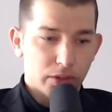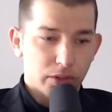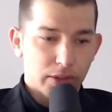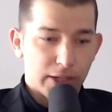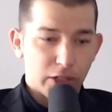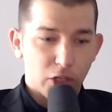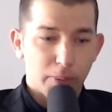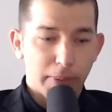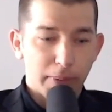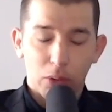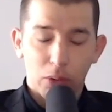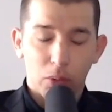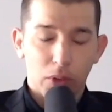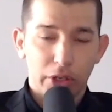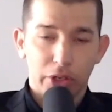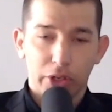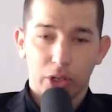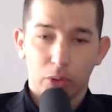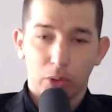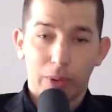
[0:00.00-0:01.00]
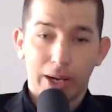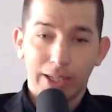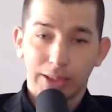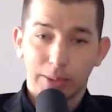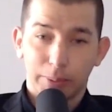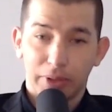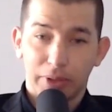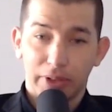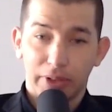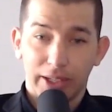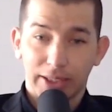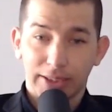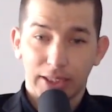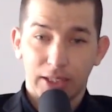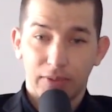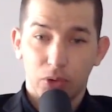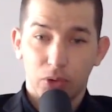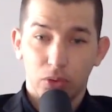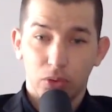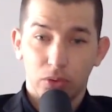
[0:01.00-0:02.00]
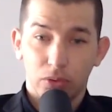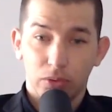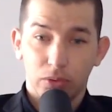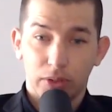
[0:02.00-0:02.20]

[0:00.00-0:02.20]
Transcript: like no matter what, you're gonna rise up to the next level.